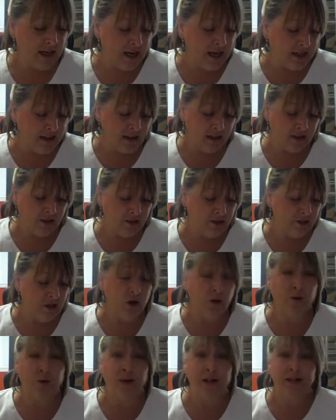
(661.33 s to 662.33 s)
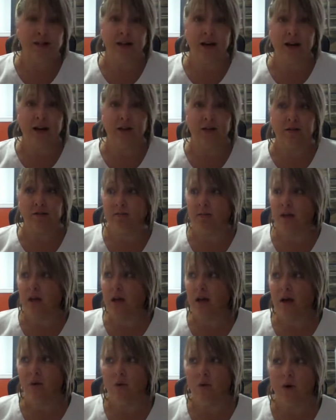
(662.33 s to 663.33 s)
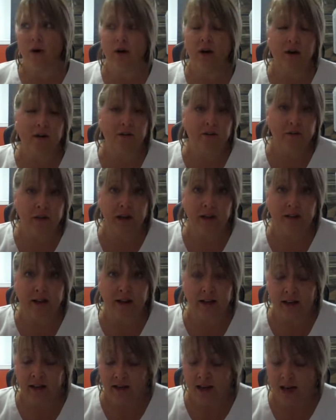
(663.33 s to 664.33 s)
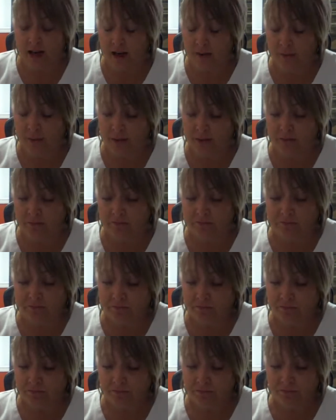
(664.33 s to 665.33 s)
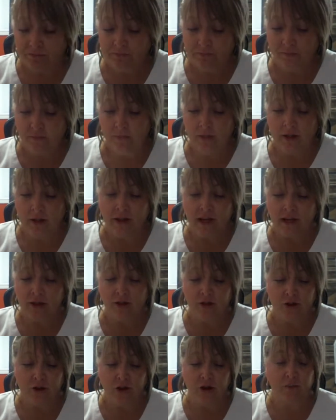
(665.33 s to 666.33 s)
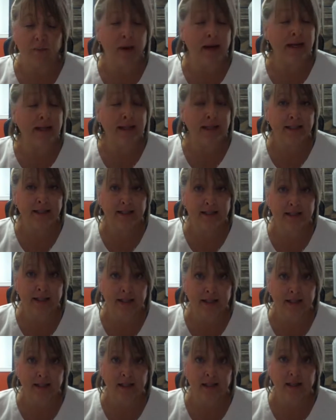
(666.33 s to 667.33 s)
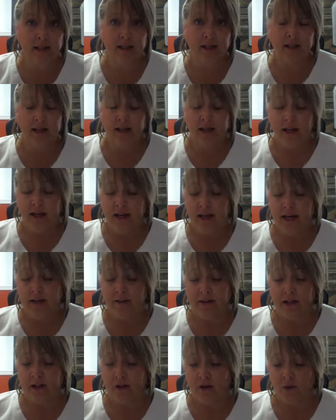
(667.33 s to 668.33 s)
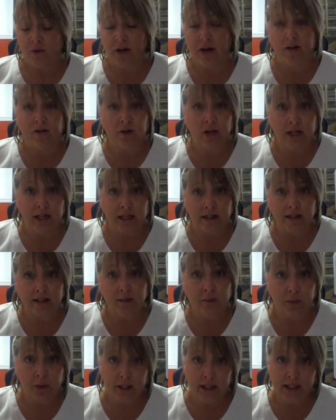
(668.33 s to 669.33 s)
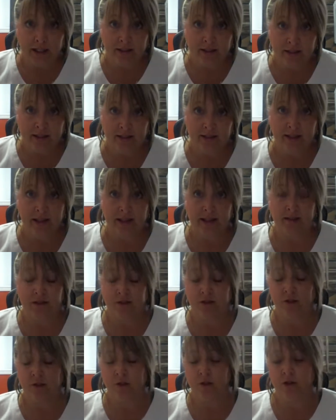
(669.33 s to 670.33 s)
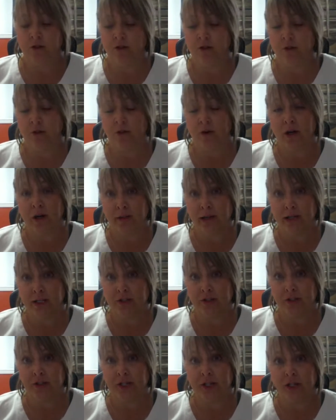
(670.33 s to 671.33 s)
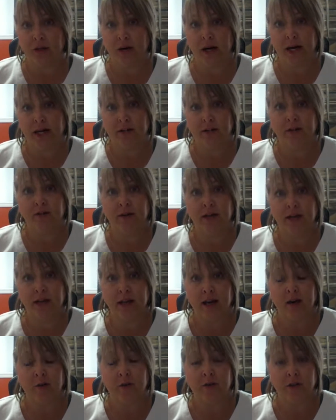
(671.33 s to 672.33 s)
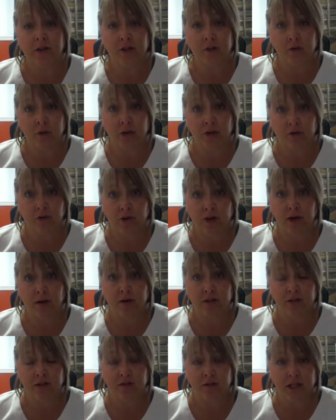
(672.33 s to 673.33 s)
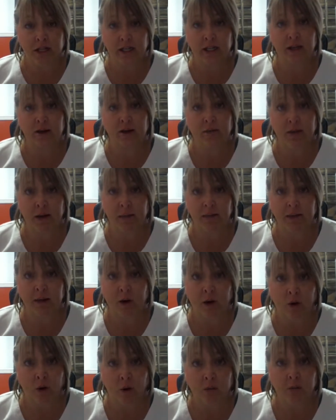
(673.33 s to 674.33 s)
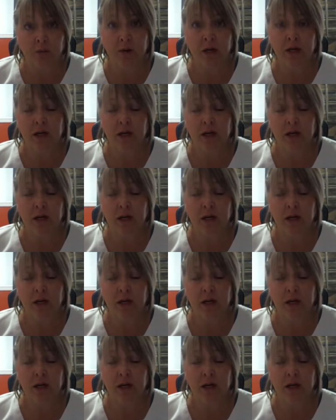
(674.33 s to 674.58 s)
and there's always that one-off thing that can happen, that your dog might get sick, and they don't cover anything pre-existing. So you do want to make sure that you activate that within 24 hours of taking your puppy home,